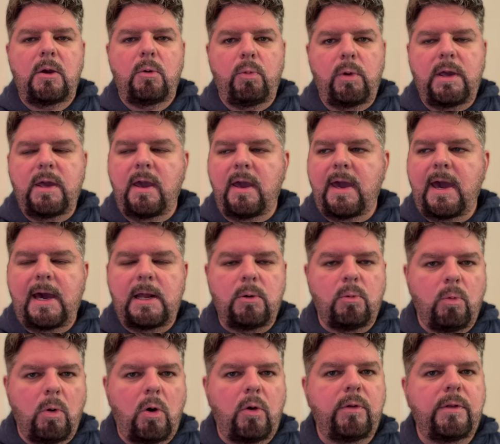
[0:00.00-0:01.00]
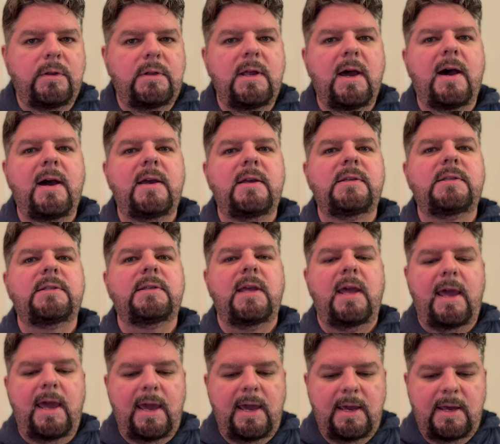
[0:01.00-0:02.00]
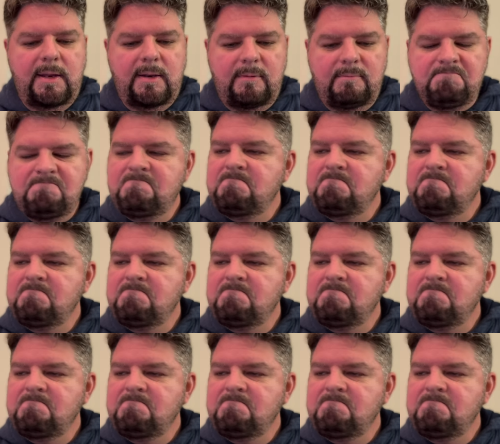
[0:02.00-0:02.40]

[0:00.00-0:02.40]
we can kind of roll the dice and,